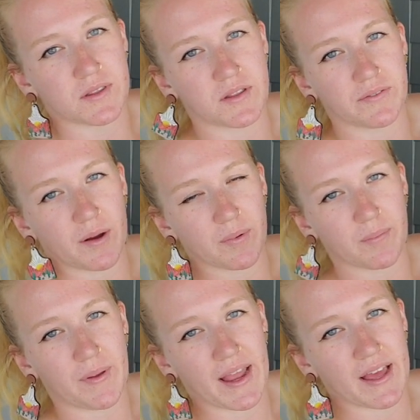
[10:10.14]
with the rubber
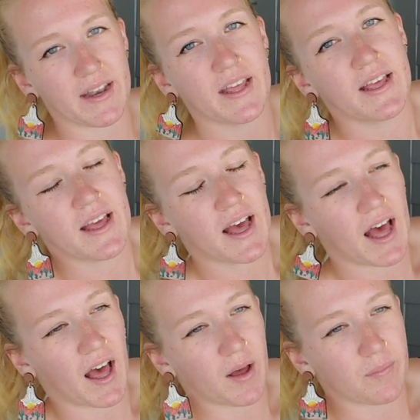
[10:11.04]
band.
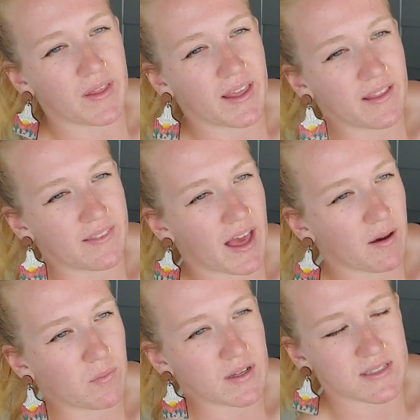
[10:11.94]

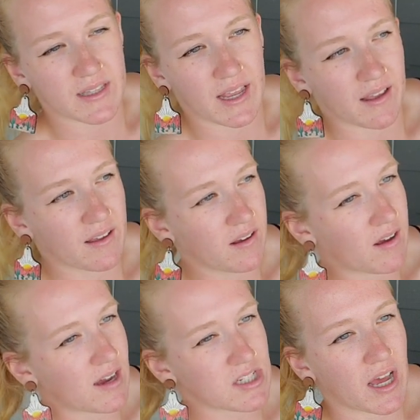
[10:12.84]
That was like,
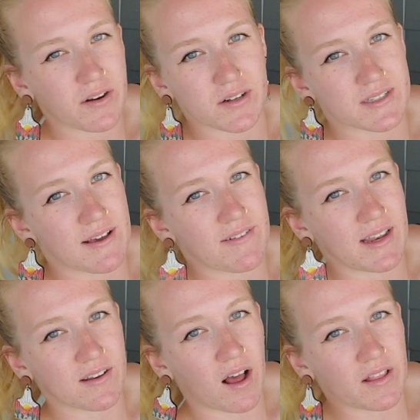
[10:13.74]
gosh, under
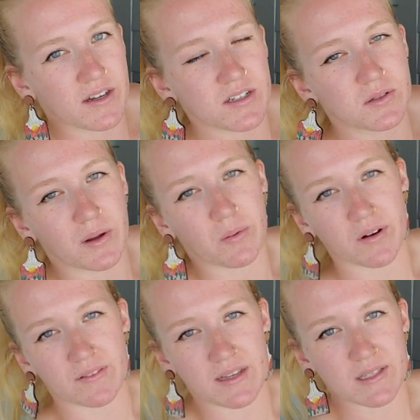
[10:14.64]
$70. So I
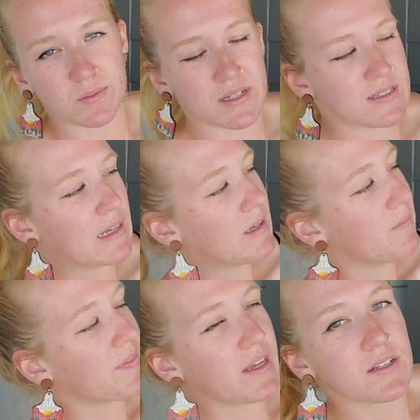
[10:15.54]
ordered these ones.
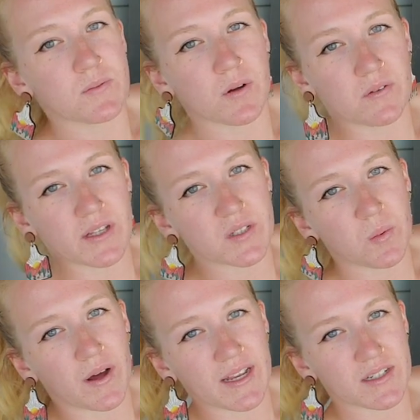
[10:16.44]
These were only
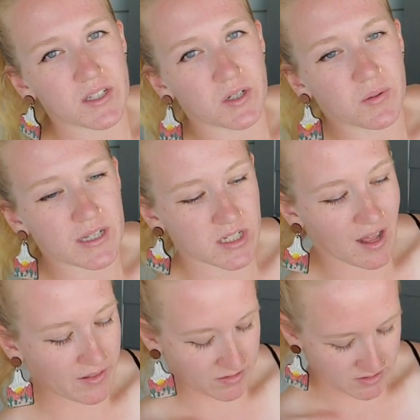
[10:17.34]

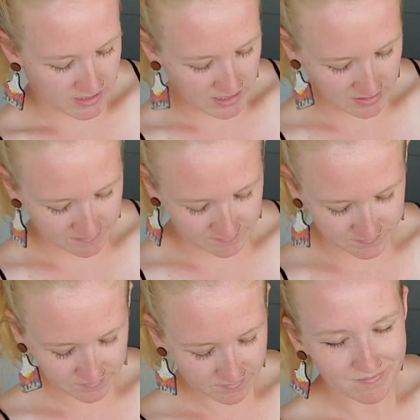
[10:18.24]

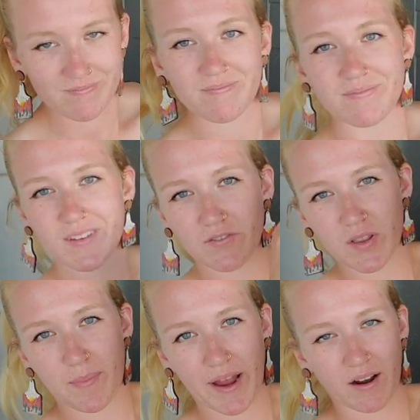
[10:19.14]
$22 for
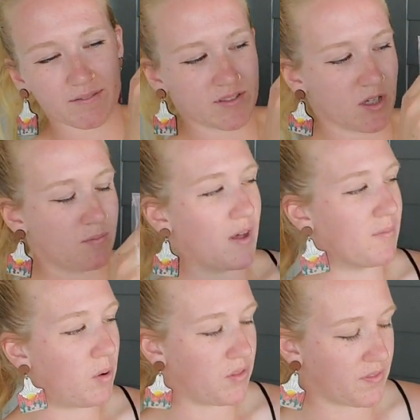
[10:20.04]
the pair
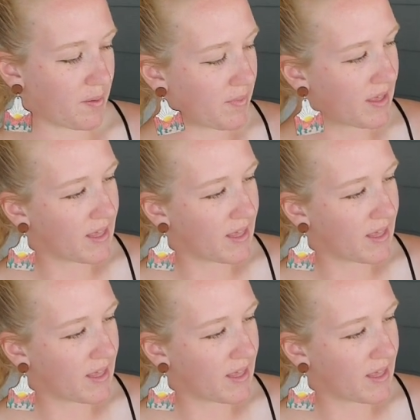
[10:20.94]
of both of them.